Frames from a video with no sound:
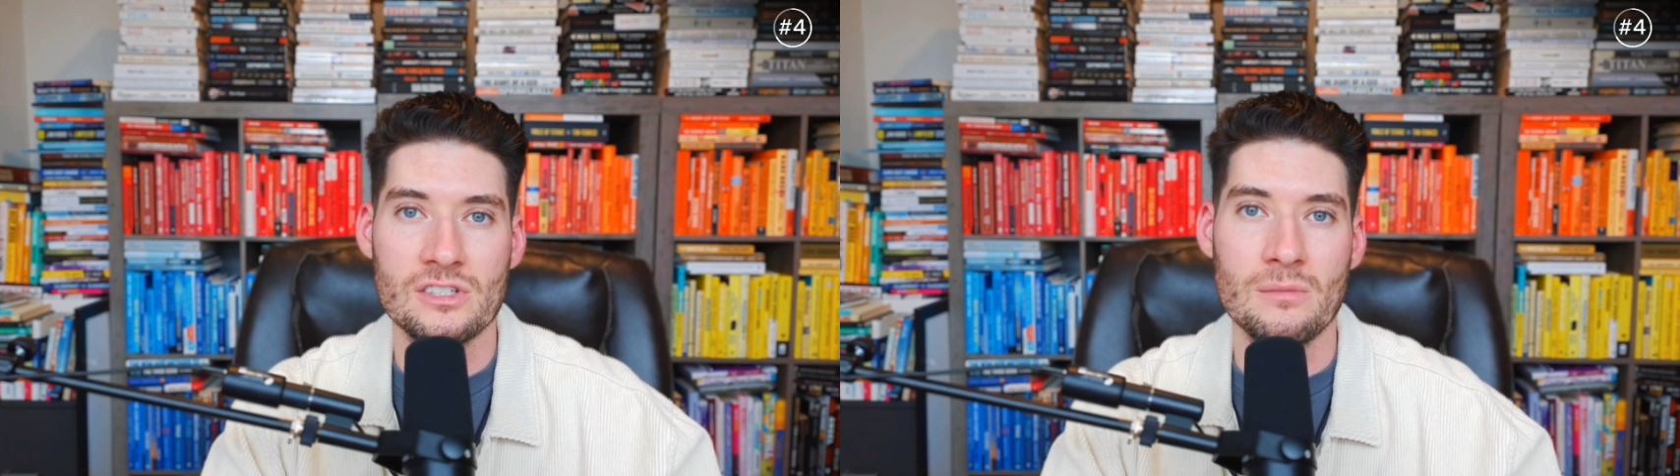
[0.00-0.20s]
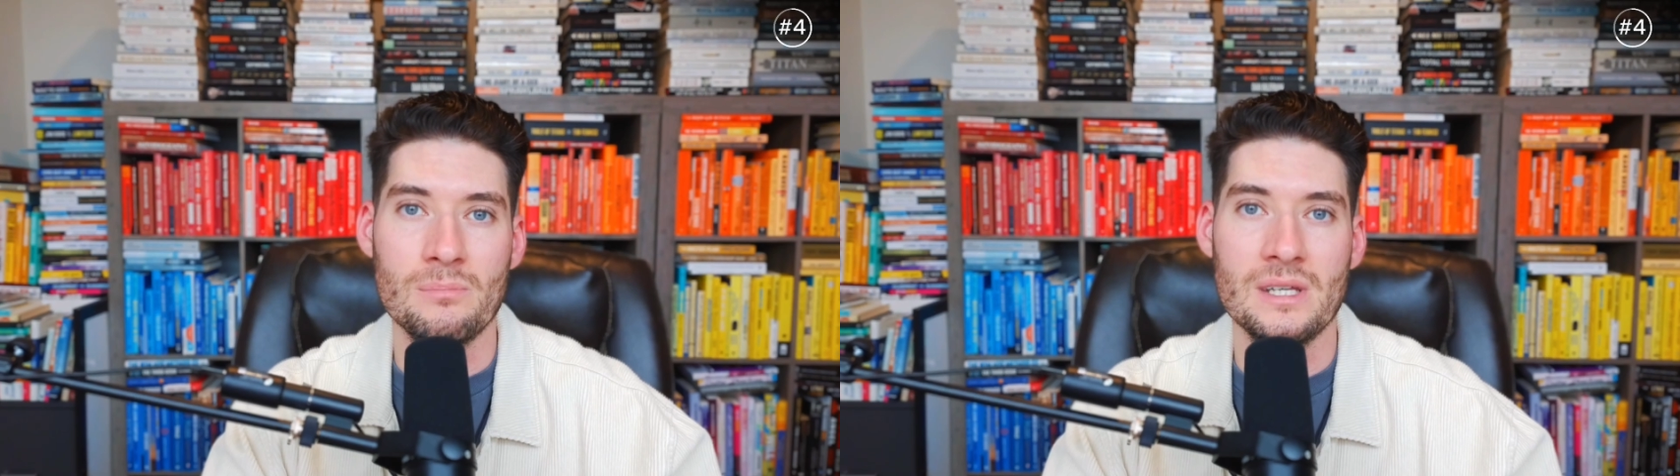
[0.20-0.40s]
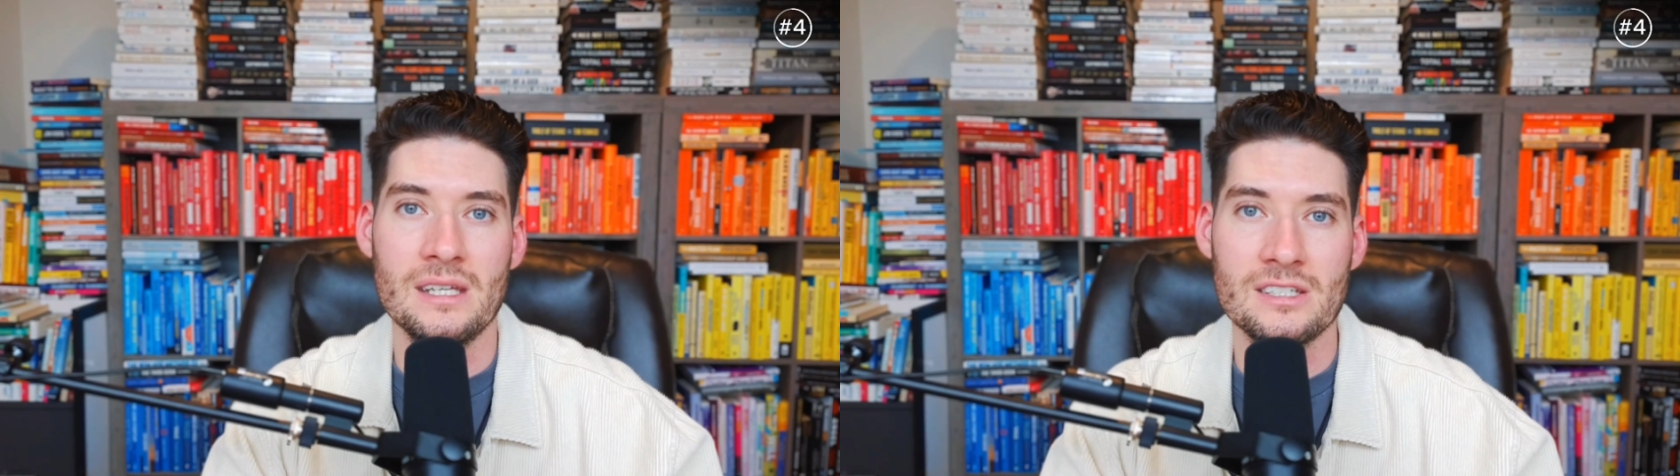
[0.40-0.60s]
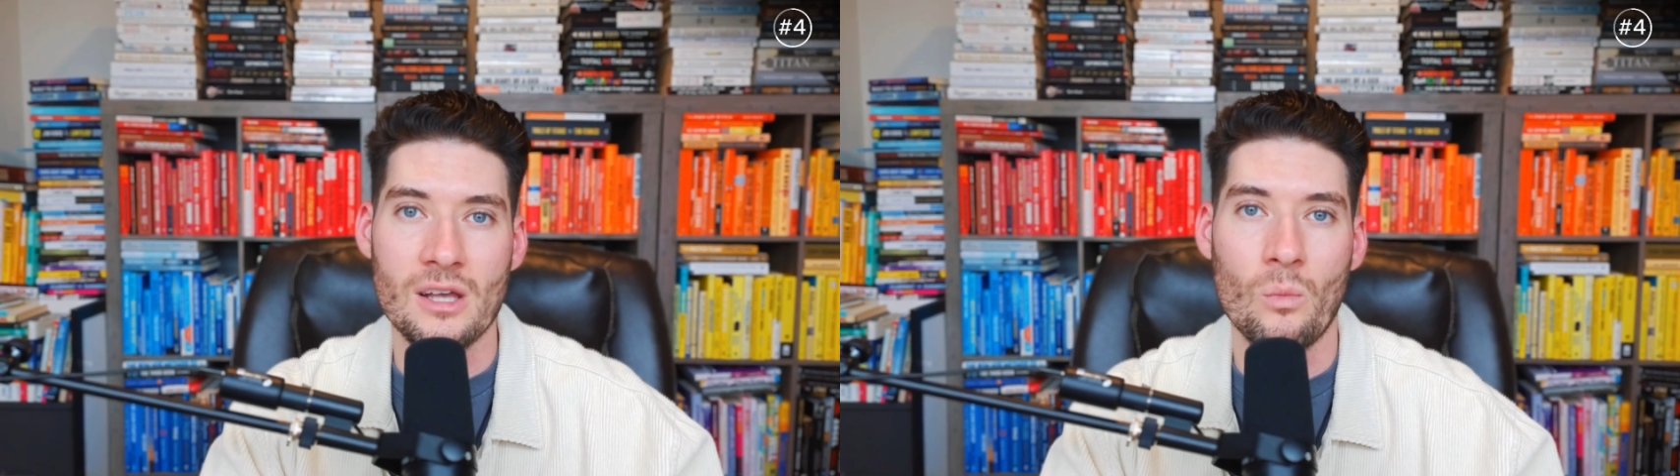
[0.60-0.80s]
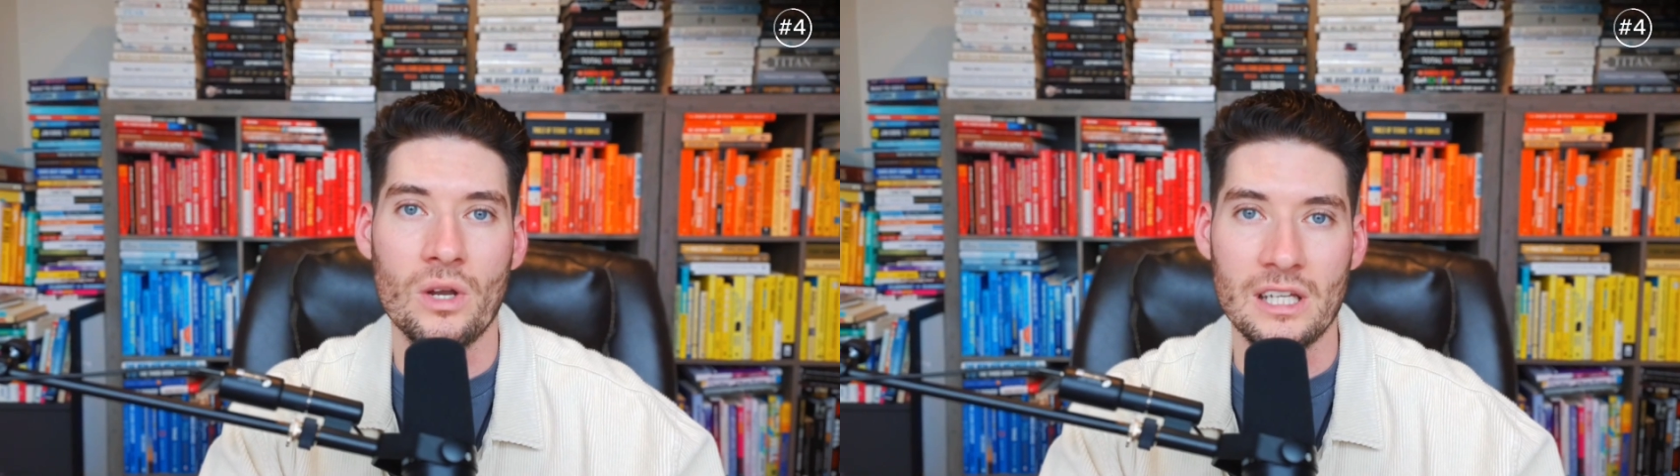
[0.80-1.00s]
to be
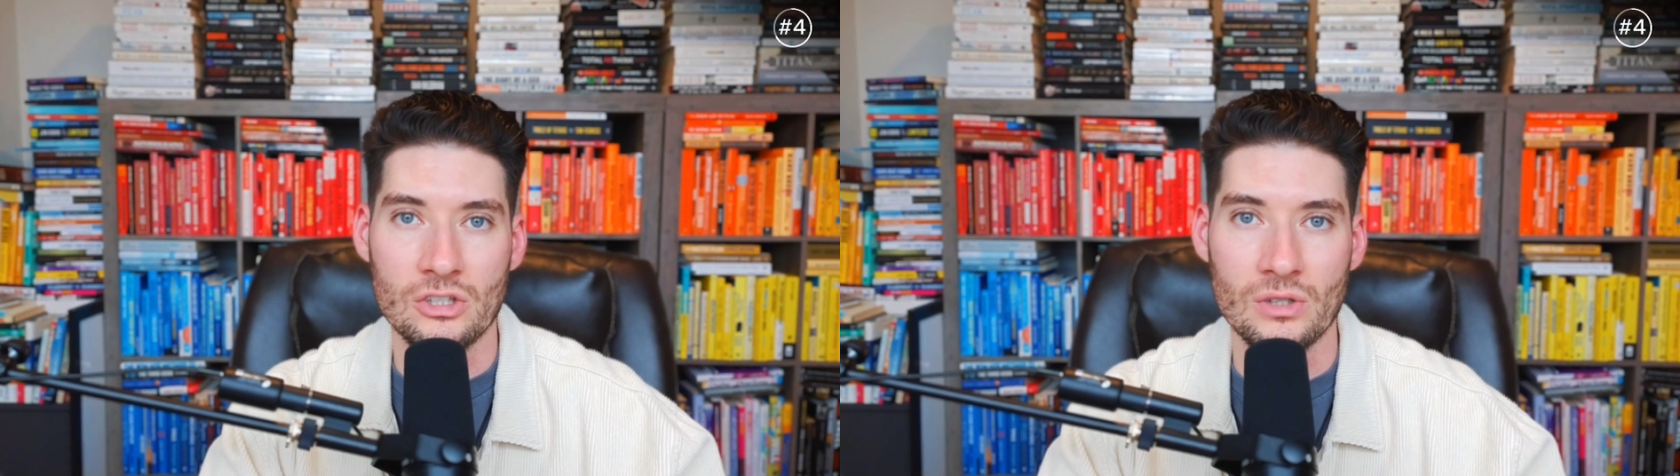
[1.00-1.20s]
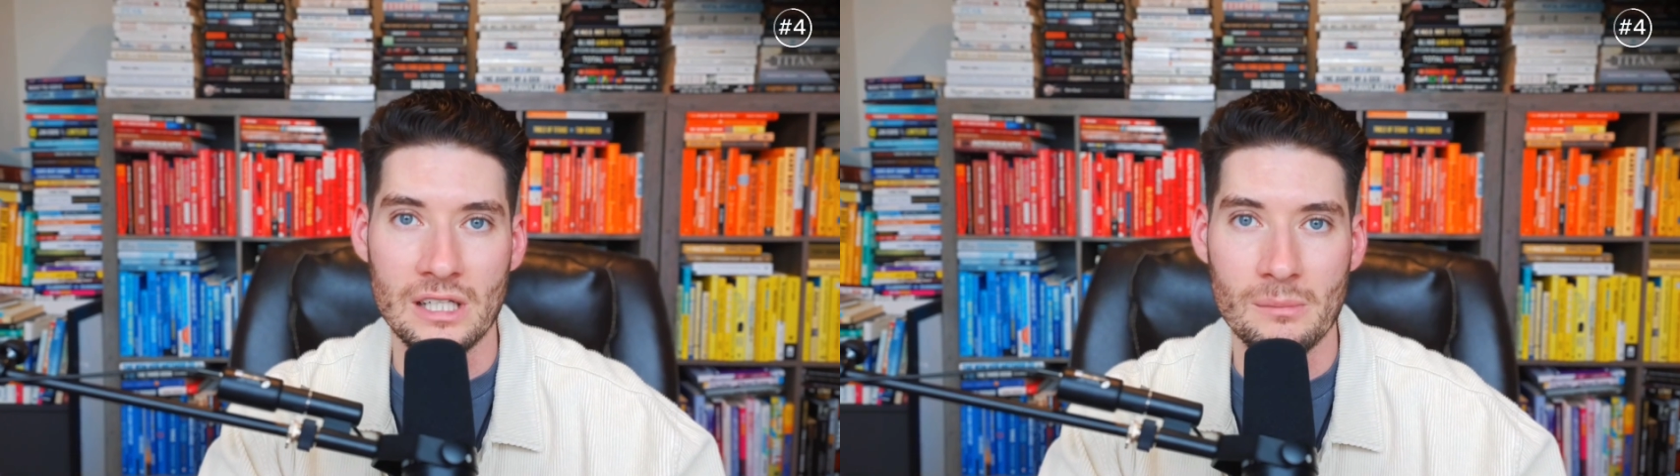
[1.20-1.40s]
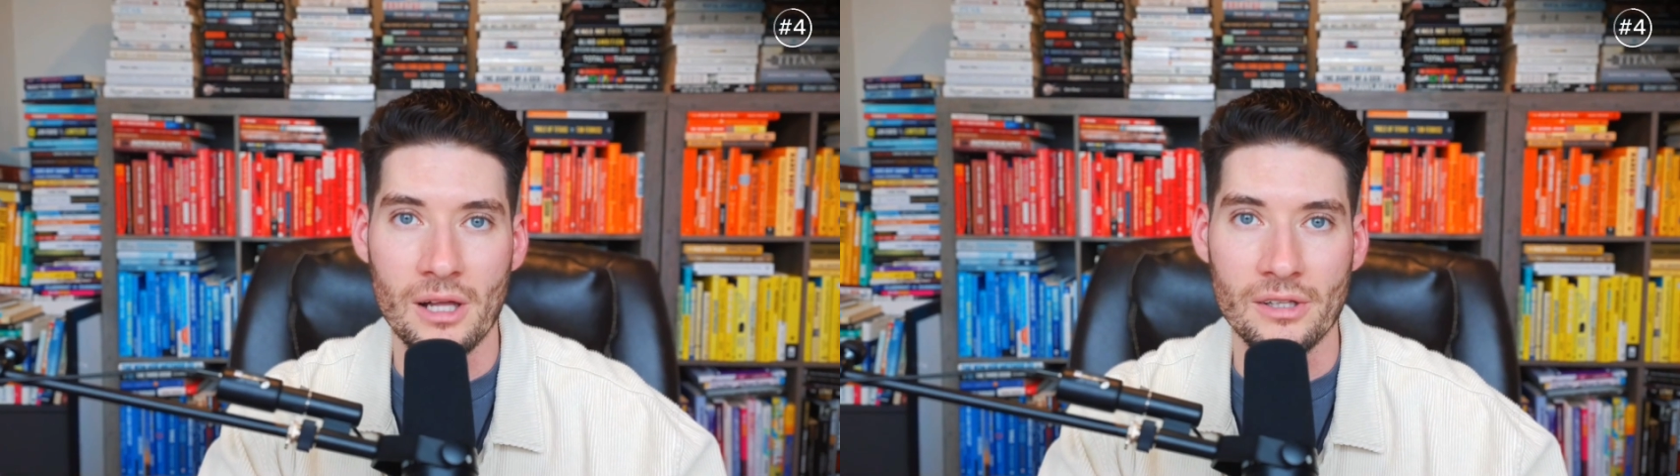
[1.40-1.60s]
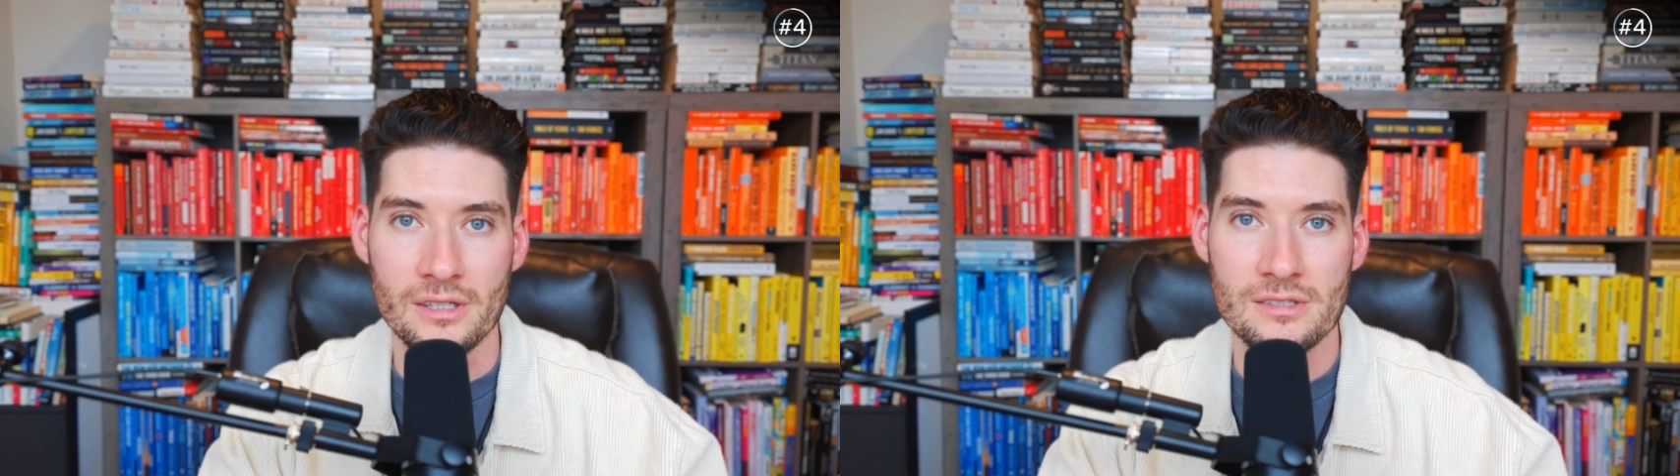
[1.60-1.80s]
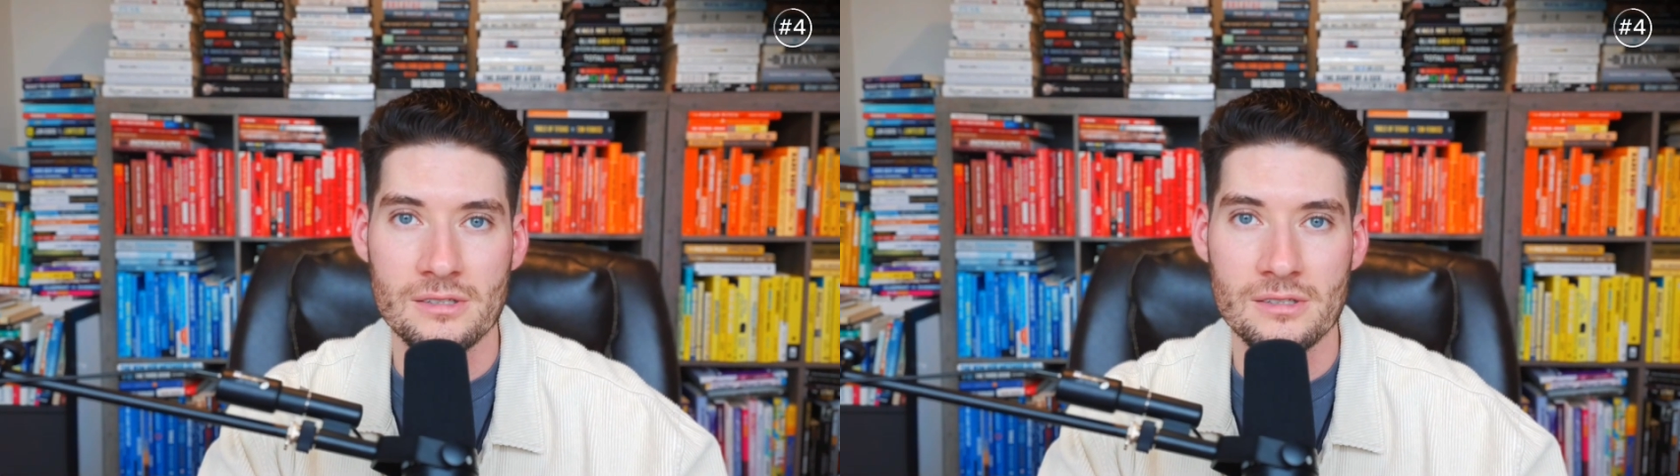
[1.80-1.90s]
someone in your email list.